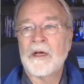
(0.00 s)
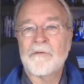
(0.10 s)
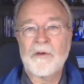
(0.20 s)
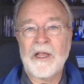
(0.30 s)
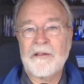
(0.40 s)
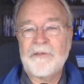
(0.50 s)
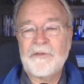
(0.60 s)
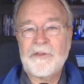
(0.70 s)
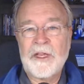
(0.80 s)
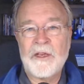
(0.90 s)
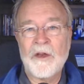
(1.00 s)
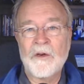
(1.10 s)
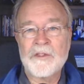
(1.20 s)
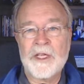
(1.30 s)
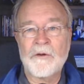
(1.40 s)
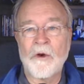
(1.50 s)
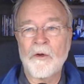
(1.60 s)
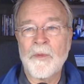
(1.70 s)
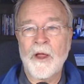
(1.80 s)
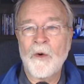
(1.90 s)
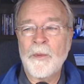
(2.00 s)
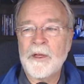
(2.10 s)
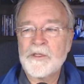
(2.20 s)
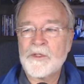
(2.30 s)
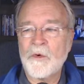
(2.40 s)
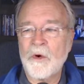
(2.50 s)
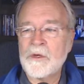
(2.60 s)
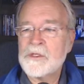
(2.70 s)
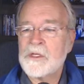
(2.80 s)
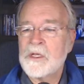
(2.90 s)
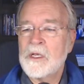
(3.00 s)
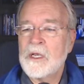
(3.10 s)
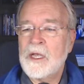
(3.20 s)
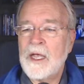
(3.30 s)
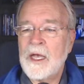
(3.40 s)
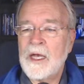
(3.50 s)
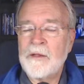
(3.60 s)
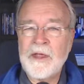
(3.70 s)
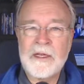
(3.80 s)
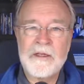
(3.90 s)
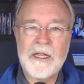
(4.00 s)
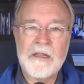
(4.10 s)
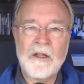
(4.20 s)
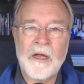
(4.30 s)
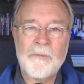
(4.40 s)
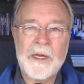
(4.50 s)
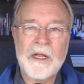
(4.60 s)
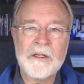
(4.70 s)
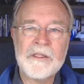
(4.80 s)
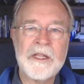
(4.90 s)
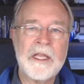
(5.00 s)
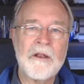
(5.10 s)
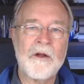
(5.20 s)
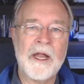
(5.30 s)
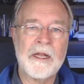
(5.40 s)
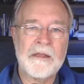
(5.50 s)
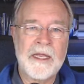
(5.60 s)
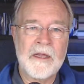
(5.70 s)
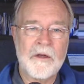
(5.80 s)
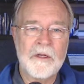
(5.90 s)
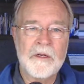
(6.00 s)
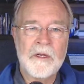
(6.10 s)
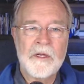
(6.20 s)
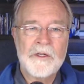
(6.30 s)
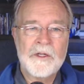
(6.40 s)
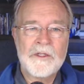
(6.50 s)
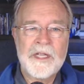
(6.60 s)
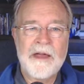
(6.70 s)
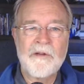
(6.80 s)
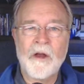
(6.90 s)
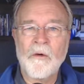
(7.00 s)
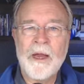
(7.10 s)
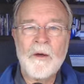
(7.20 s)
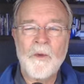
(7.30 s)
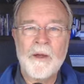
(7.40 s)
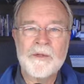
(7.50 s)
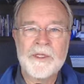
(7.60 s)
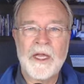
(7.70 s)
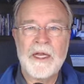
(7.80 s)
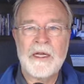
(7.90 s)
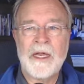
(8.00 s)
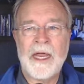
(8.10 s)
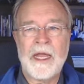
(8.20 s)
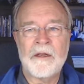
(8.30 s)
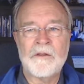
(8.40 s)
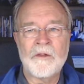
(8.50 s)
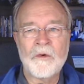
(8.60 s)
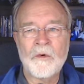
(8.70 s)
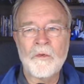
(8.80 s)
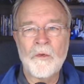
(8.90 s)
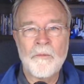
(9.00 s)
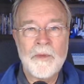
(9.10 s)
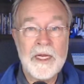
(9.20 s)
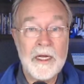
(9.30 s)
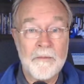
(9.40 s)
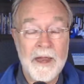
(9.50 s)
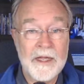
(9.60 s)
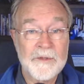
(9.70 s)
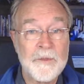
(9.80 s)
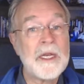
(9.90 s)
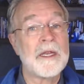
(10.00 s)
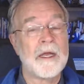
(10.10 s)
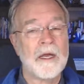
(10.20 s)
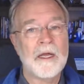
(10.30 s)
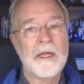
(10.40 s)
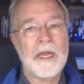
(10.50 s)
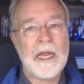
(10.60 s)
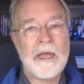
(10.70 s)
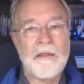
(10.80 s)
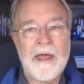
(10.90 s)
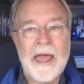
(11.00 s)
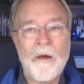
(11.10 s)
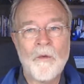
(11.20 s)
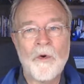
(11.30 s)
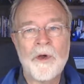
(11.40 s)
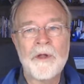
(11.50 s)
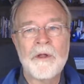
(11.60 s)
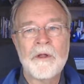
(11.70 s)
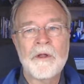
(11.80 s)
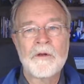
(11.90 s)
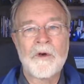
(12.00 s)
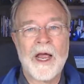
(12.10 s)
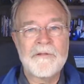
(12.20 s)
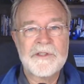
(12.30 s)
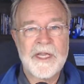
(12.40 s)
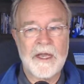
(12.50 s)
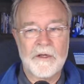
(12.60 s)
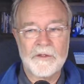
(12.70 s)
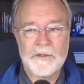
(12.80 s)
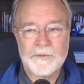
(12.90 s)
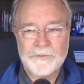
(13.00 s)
For like 15 years, they'd grown by opening stores. They thought because of the internet, they could just have a great website and do mass media, and that would drive sales.